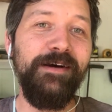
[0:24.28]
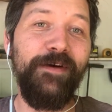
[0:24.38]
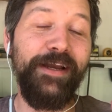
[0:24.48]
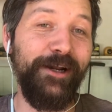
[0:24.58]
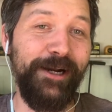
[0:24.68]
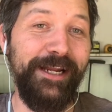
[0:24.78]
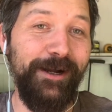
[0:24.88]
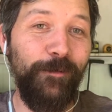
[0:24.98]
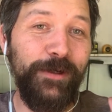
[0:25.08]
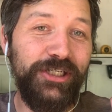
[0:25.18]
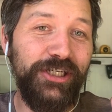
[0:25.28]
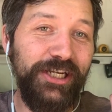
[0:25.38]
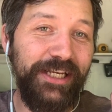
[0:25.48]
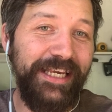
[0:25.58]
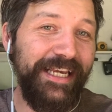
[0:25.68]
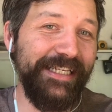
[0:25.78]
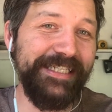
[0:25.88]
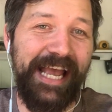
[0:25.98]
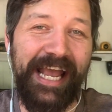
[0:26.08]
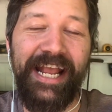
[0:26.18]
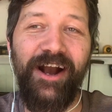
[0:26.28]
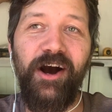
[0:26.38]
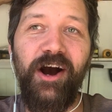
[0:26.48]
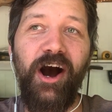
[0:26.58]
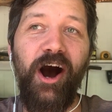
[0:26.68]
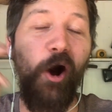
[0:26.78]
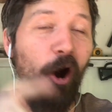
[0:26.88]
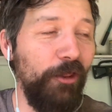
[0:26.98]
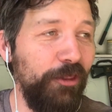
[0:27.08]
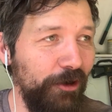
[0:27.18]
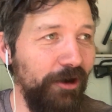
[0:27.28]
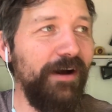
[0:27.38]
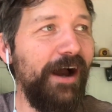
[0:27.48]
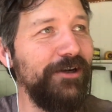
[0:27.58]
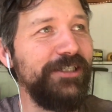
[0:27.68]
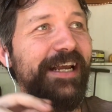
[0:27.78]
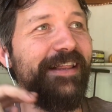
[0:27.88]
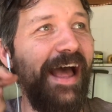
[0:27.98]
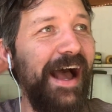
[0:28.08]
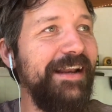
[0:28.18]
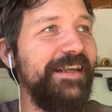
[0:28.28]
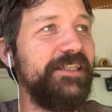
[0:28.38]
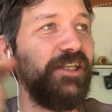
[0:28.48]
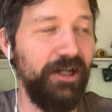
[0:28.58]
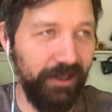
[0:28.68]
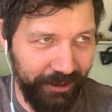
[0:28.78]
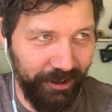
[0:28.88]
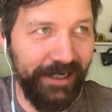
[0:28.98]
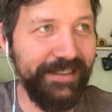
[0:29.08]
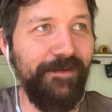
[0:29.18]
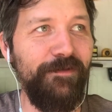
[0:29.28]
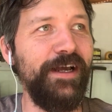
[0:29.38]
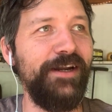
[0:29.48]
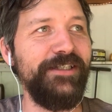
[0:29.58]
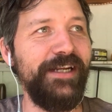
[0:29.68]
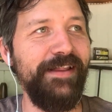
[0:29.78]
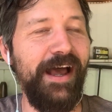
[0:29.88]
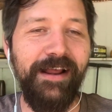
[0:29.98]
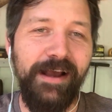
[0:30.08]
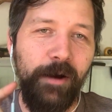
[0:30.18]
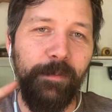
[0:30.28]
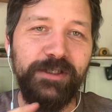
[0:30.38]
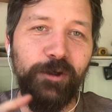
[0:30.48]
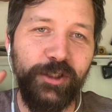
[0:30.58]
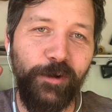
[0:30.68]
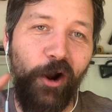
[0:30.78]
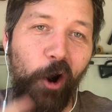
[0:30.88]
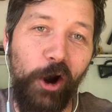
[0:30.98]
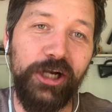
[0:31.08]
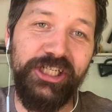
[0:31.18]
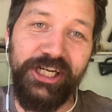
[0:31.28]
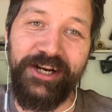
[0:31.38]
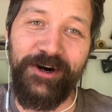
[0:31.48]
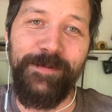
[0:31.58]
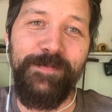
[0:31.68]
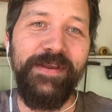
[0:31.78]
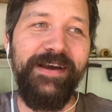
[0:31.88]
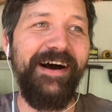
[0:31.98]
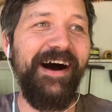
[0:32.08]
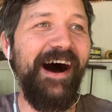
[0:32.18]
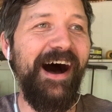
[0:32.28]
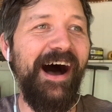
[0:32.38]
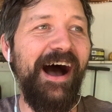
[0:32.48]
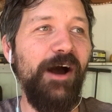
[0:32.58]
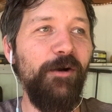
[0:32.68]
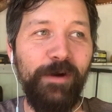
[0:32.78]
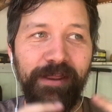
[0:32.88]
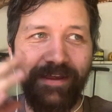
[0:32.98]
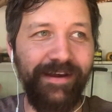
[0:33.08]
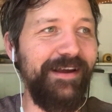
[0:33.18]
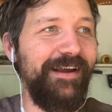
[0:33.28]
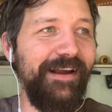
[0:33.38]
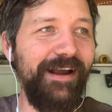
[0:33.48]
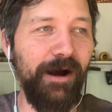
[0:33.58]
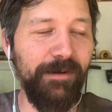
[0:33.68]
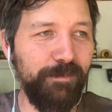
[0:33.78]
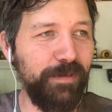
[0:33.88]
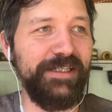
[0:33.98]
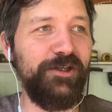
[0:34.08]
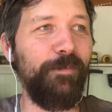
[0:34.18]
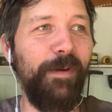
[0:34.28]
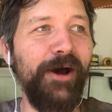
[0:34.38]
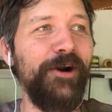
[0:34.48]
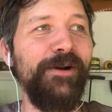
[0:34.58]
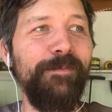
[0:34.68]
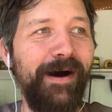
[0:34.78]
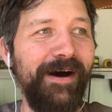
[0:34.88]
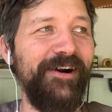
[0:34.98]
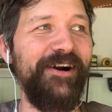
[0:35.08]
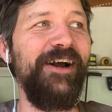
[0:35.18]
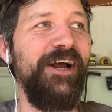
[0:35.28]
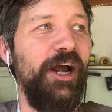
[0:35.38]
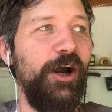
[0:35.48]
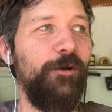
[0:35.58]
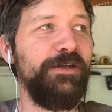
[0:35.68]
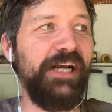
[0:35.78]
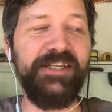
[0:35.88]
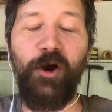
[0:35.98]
Fajuri, which he is a author. I understand that. He is a collector. I definitely understand that. But he's also an auctioneer with a place called Potter & Potter, which has